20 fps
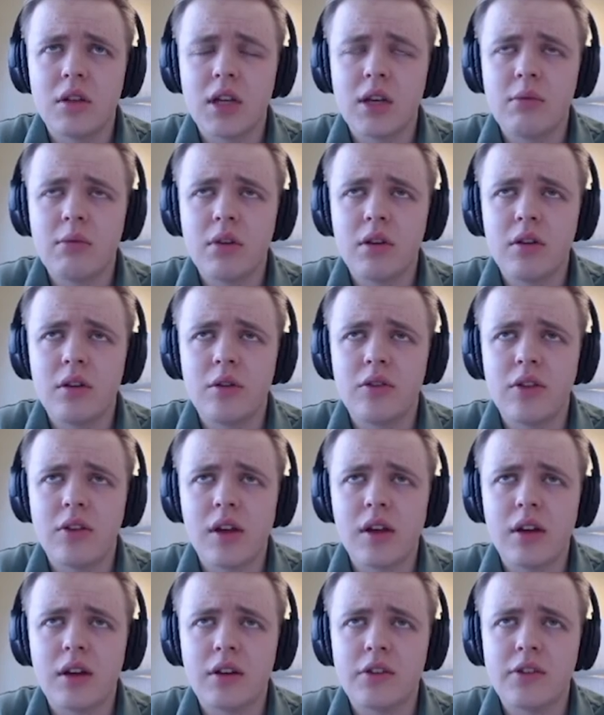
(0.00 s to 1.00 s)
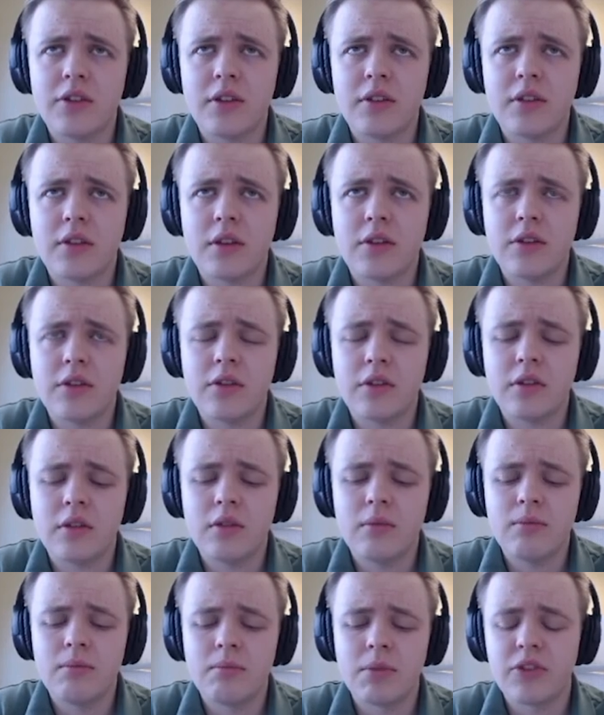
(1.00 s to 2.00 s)
would I use that in a sentence?
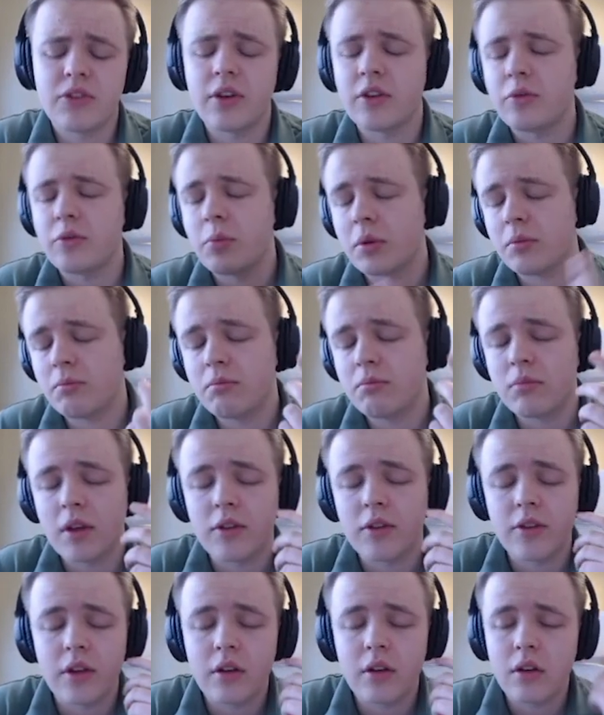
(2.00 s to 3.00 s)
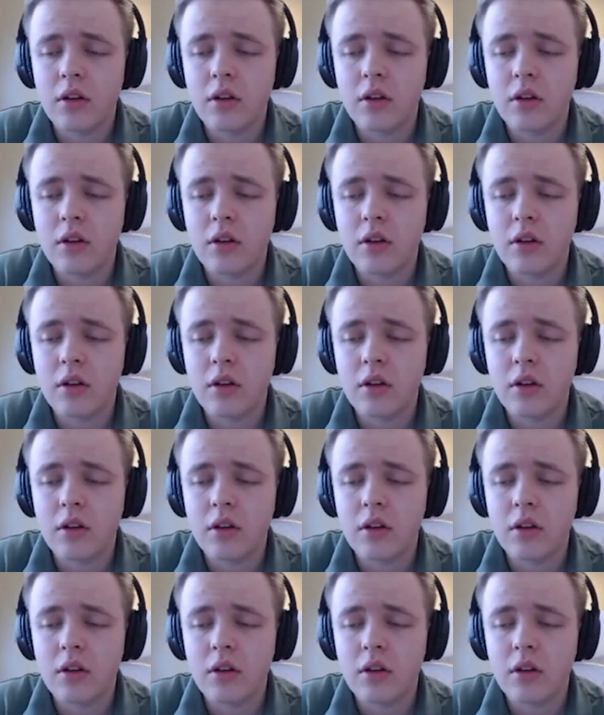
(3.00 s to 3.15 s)
Besides what they said.